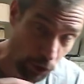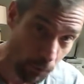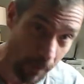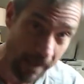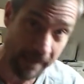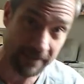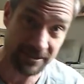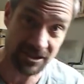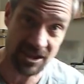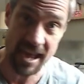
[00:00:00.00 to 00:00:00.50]
low
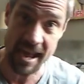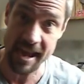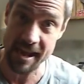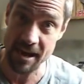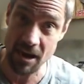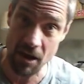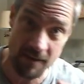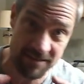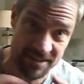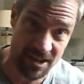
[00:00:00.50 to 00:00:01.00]

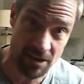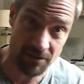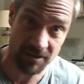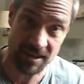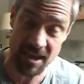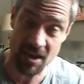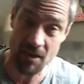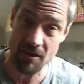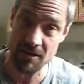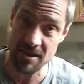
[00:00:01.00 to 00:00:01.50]
oxidative, they'll
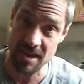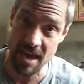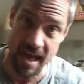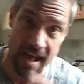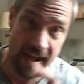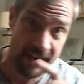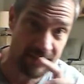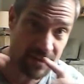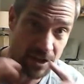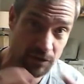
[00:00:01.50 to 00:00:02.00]
kill you,
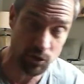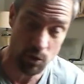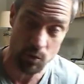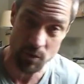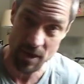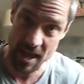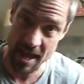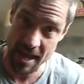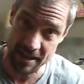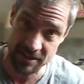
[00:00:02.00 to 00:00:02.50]
they'll do
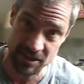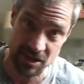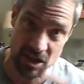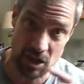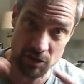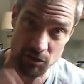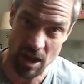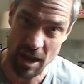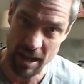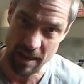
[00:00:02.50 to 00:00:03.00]
this,
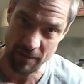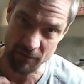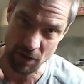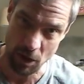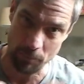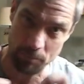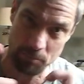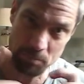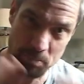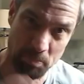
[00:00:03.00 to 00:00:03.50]
they'll give
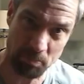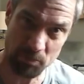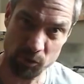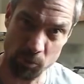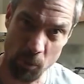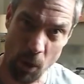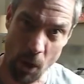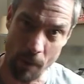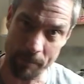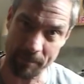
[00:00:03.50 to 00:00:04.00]
you a
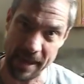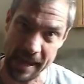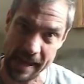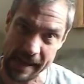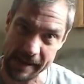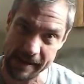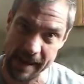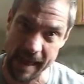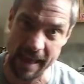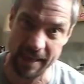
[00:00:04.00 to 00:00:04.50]
small
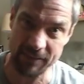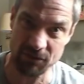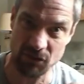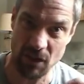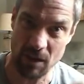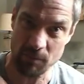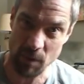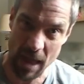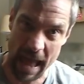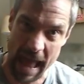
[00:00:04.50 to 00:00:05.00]
penis,
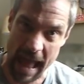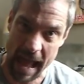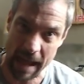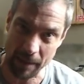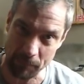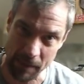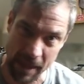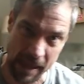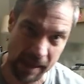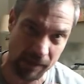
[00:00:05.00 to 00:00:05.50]
they
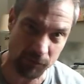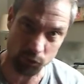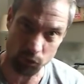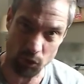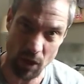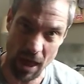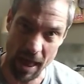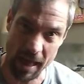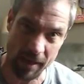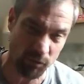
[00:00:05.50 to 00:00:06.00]
acne,
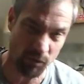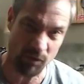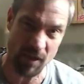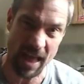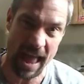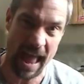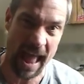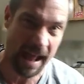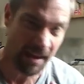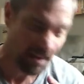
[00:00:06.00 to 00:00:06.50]

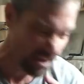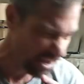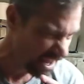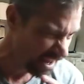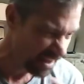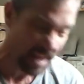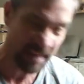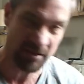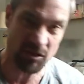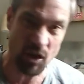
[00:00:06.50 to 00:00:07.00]
that.
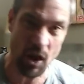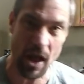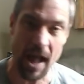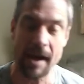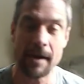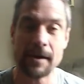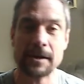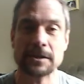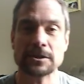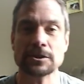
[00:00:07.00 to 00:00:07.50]

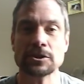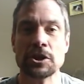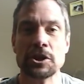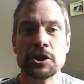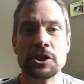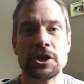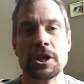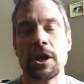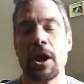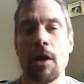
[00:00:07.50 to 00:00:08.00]

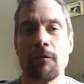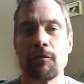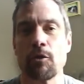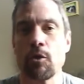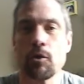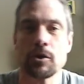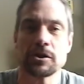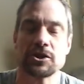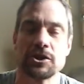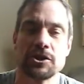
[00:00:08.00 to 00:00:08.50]
You know, of
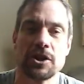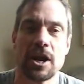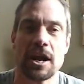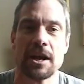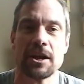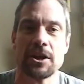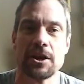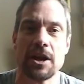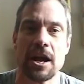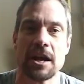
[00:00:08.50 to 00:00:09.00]
course you're
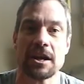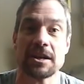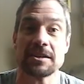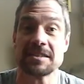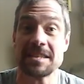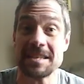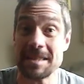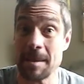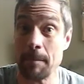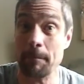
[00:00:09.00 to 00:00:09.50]
not going to
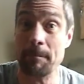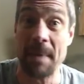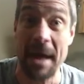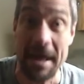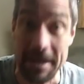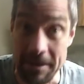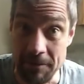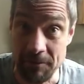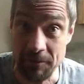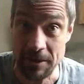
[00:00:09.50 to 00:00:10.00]
see the
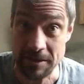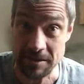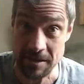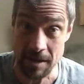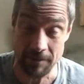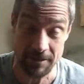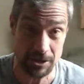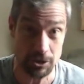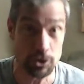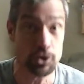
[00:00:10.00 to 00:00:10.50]
benefits
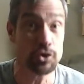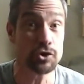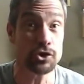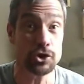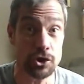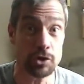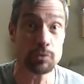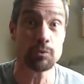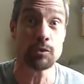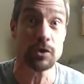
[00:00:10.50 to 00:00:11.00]
of it. You
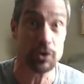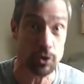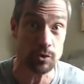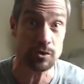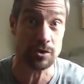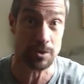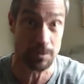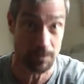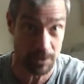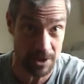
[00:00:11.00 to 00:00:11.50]
should
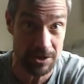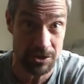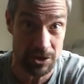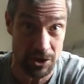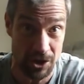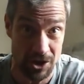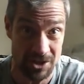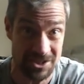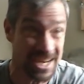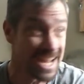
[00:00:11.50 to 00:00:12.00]
do some
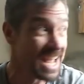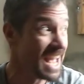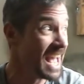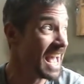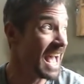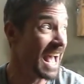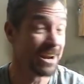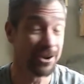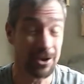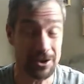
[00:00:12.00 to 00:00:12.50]
research
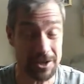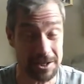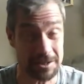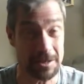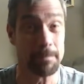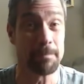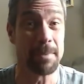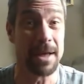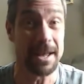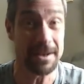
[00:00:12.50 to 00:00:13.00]
and look at
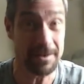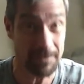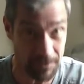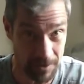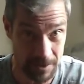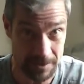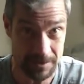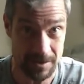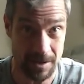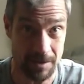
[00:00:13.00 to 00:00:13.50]
the
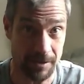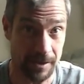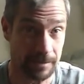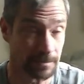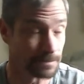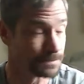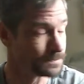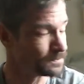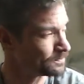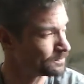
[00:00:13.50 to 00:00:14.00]
benefits of it.